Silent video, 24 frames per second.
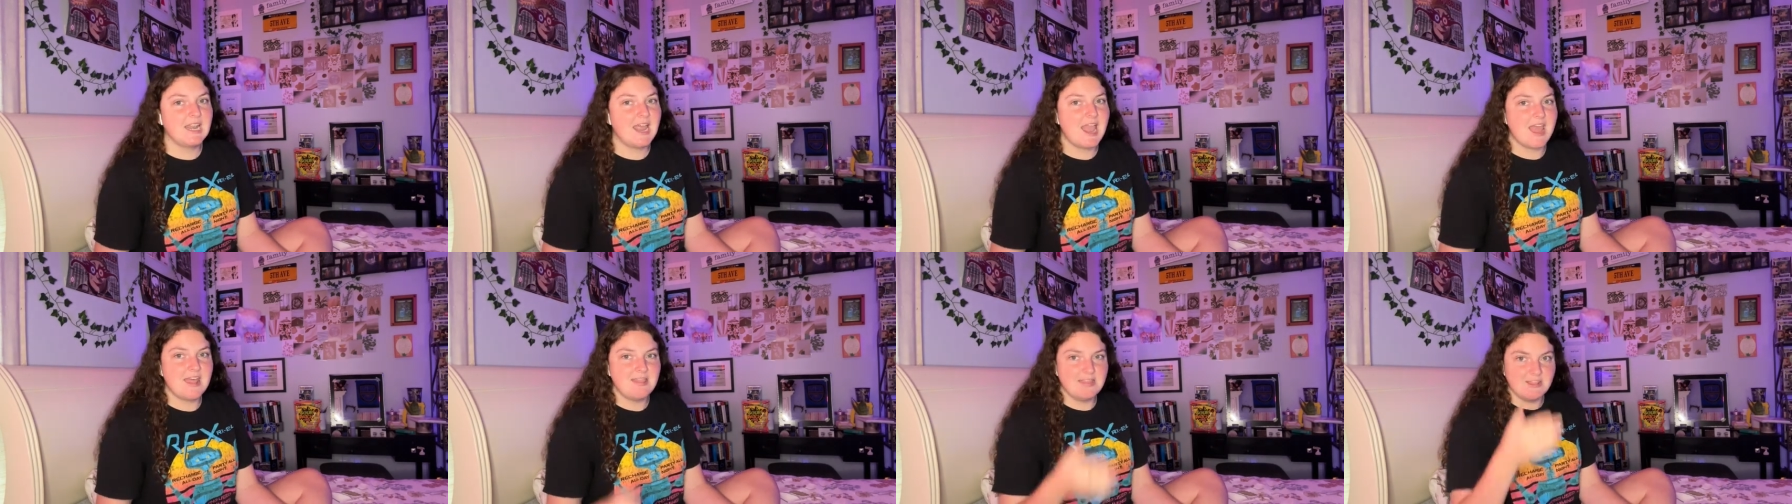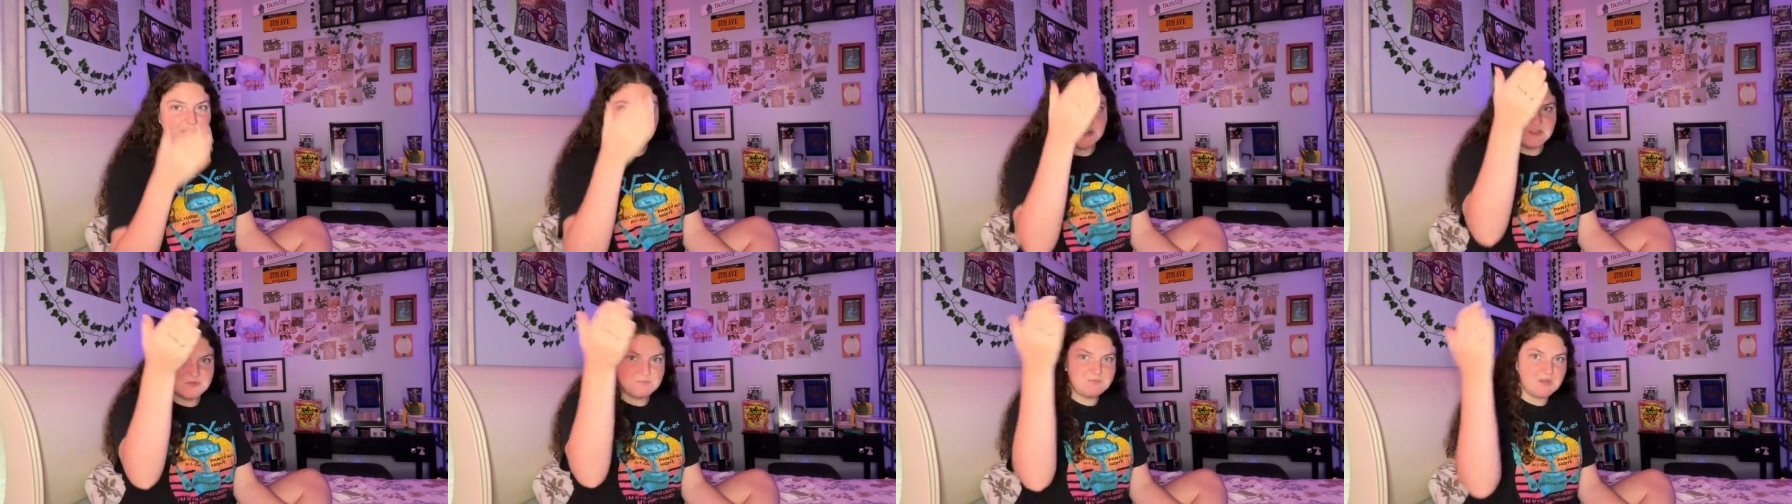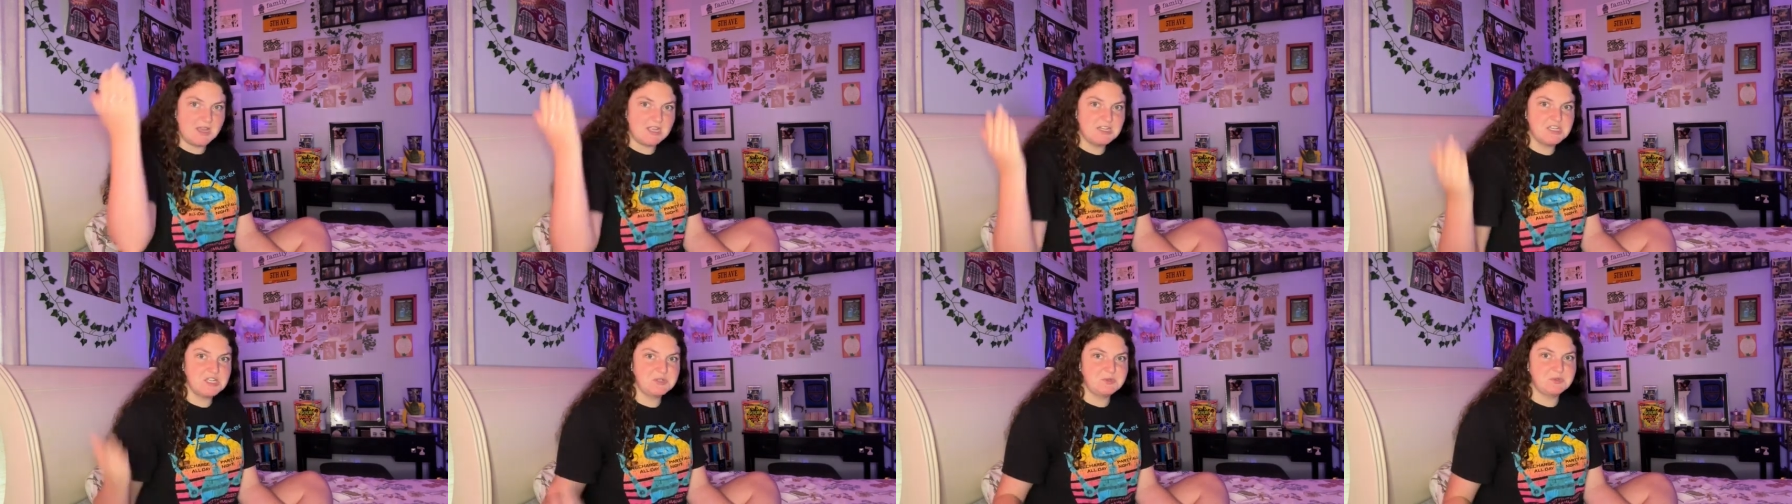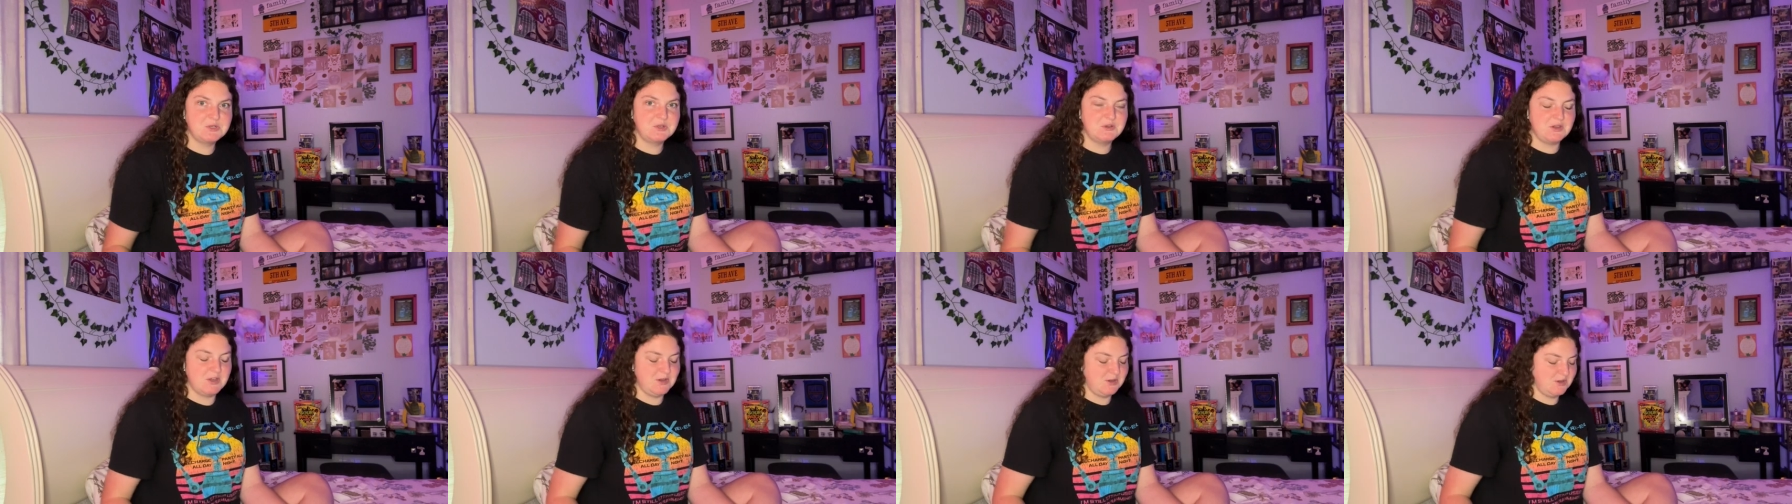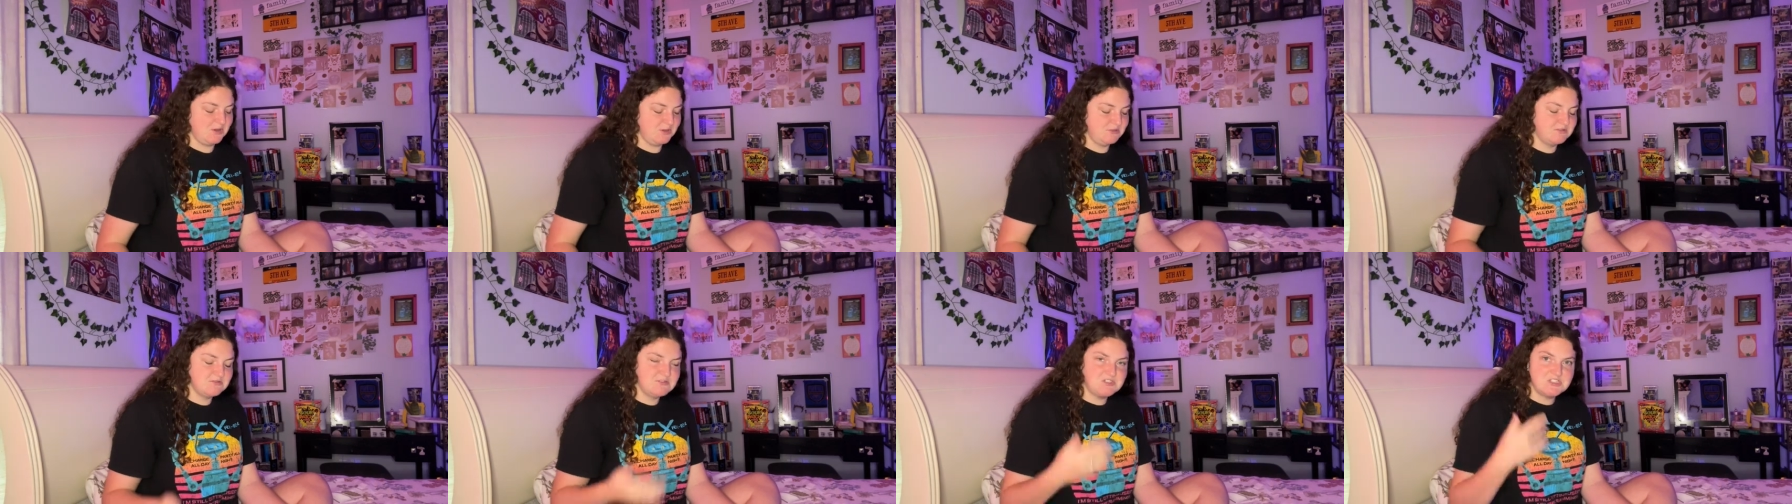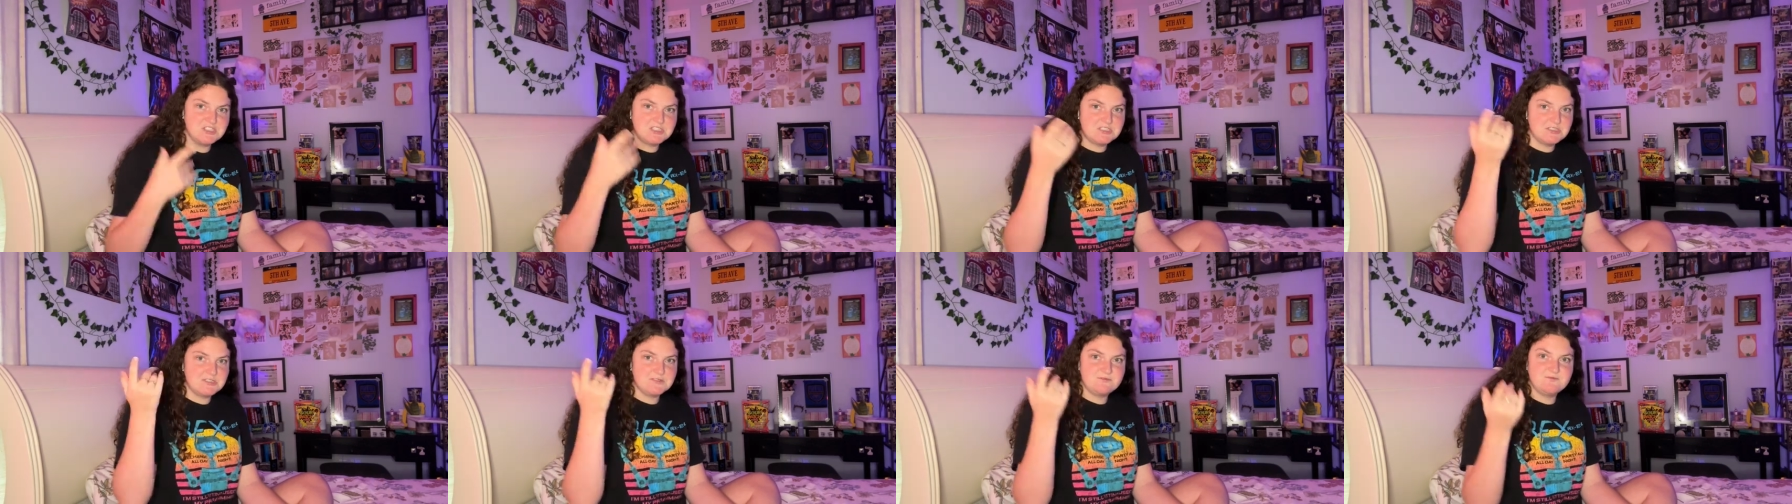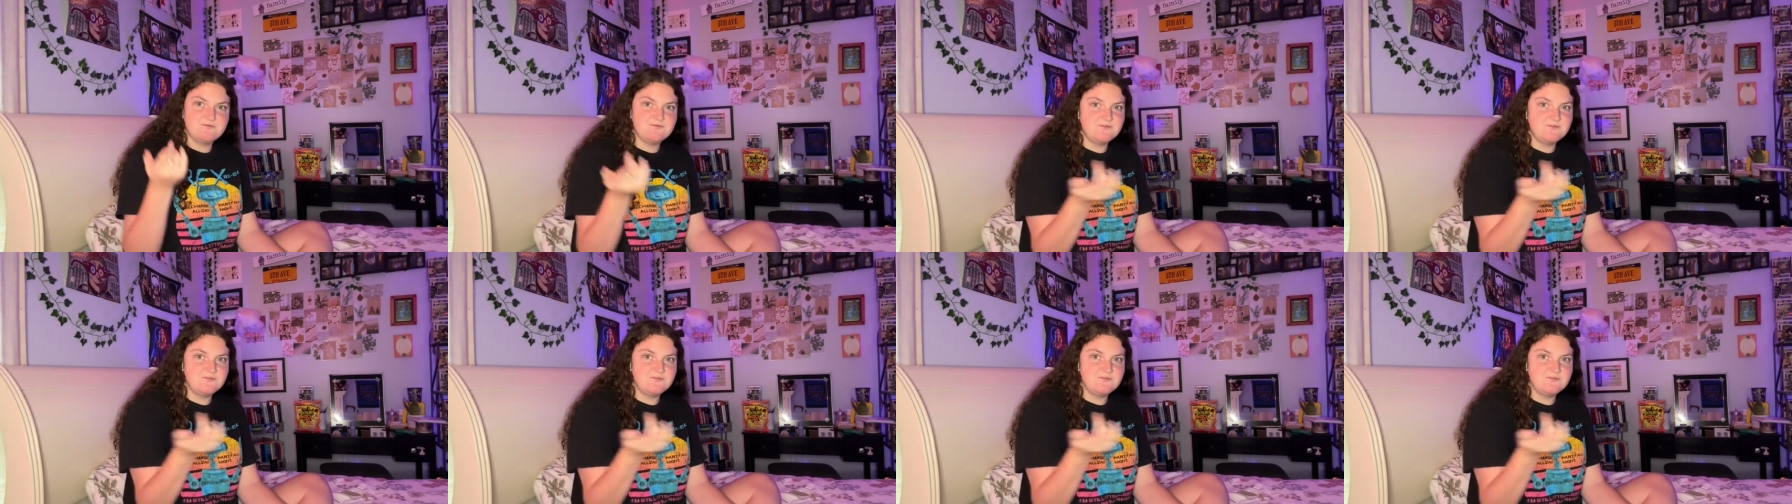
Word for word: and there's Mando and Grogu just